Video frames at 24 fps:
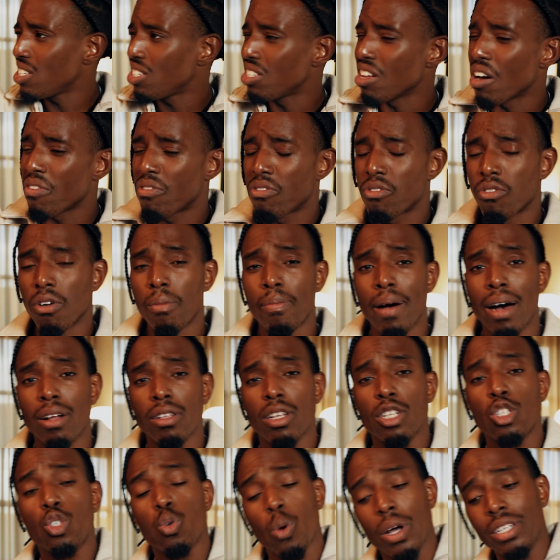stuff for
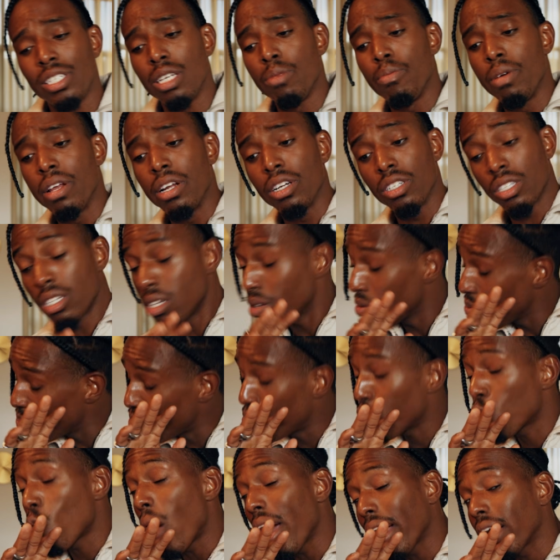about 20 meters.
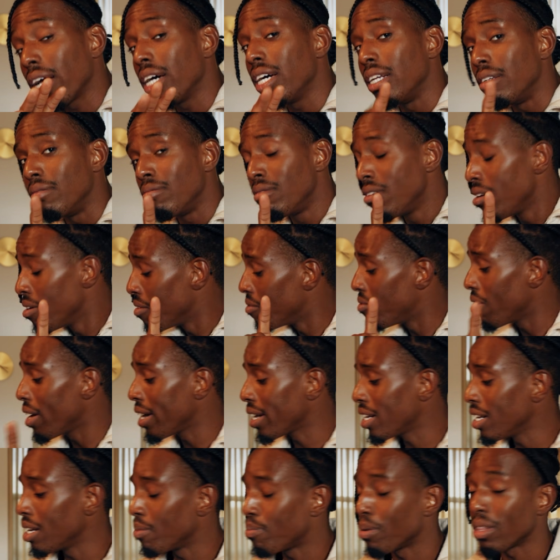Quite good,
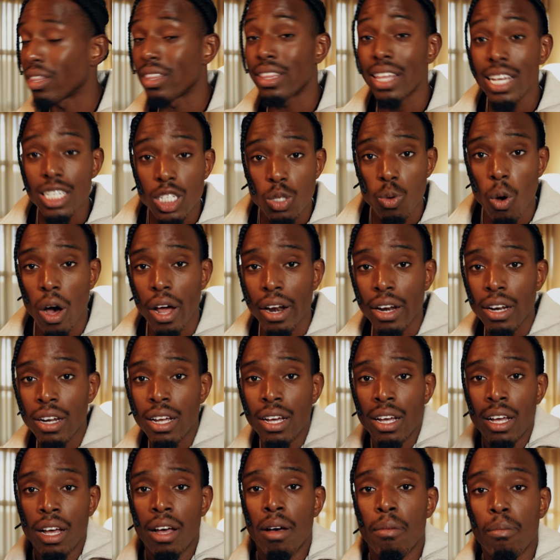very good. But this one,
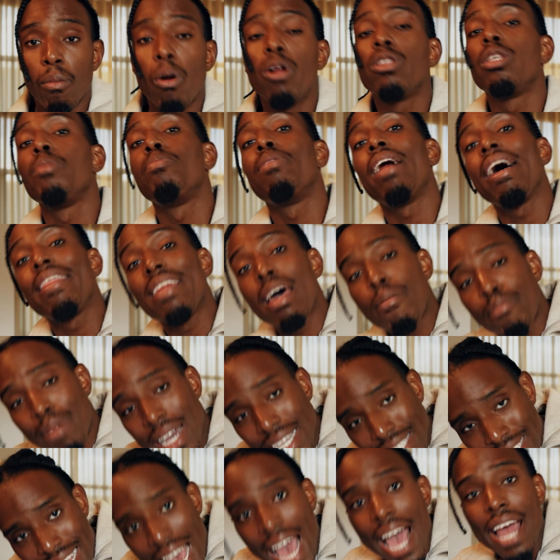multiply that
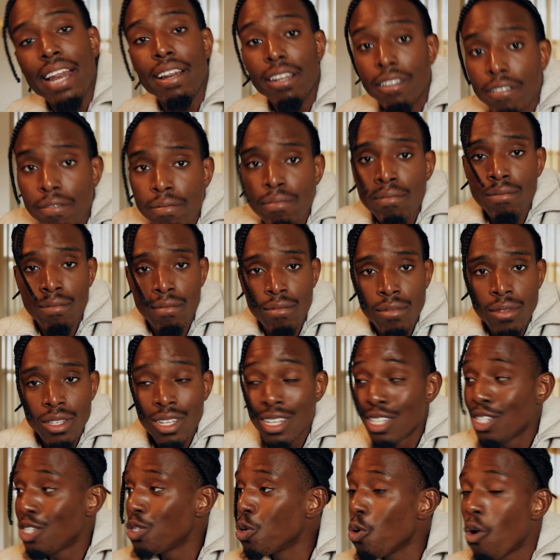by 10.
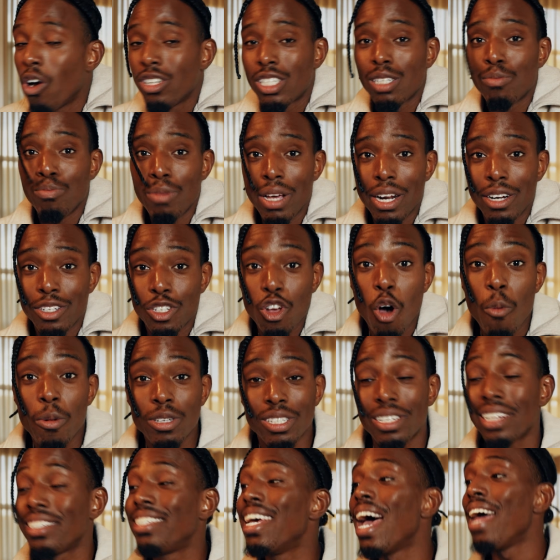200 meters,
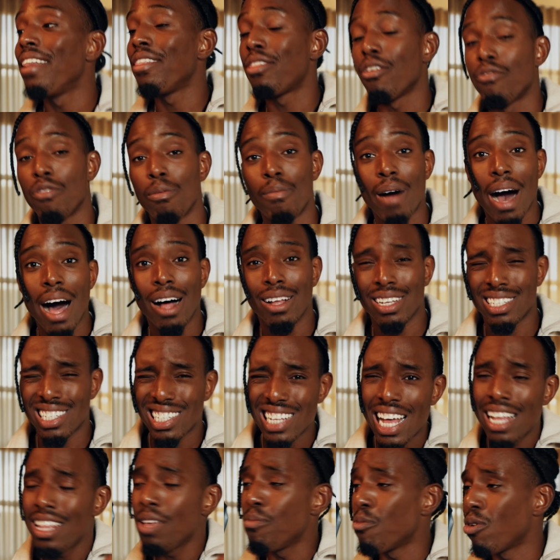almost a tenth of a mile,
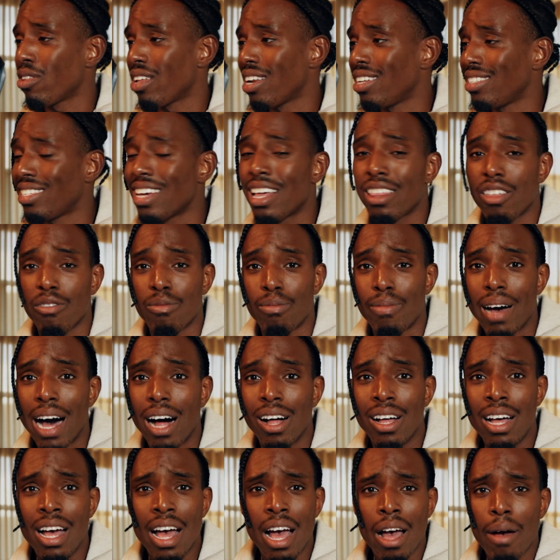slightly more than a tenth of a
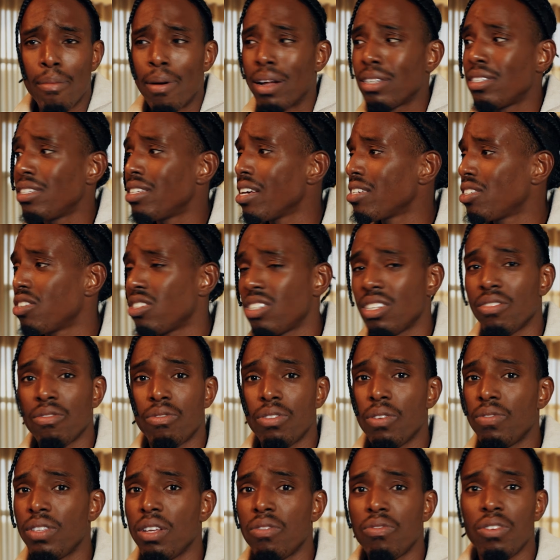mile, about
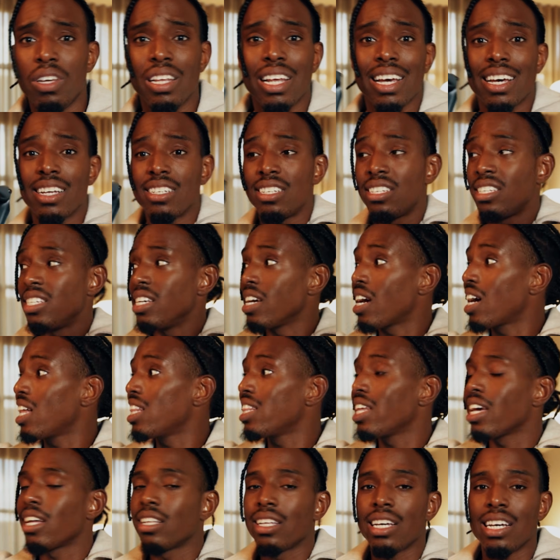650 feet. It can see
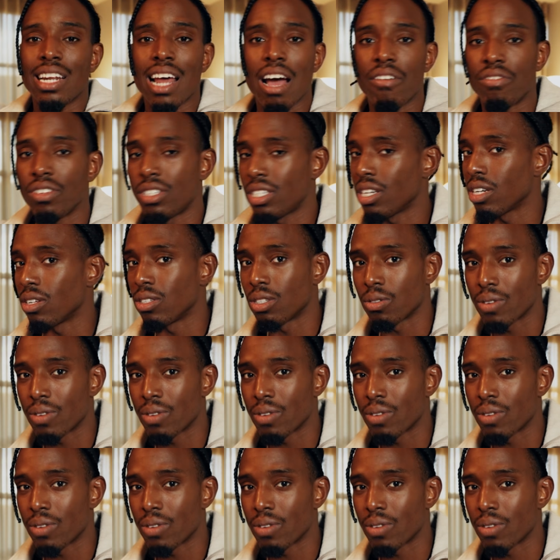clearly in every single